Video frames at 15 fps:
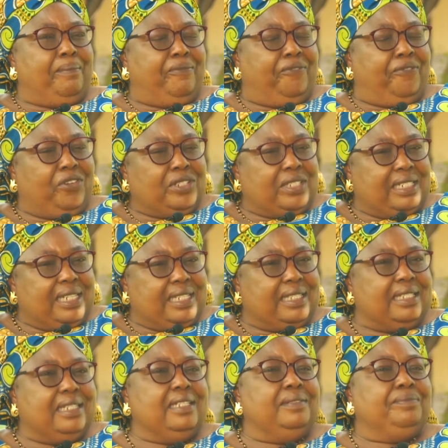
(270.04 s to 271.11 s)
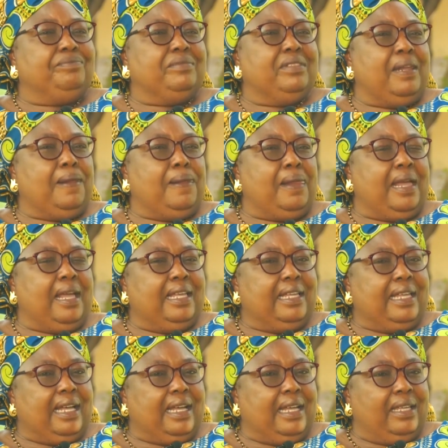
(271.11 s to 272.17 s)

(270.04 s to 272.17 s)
Fortunately, I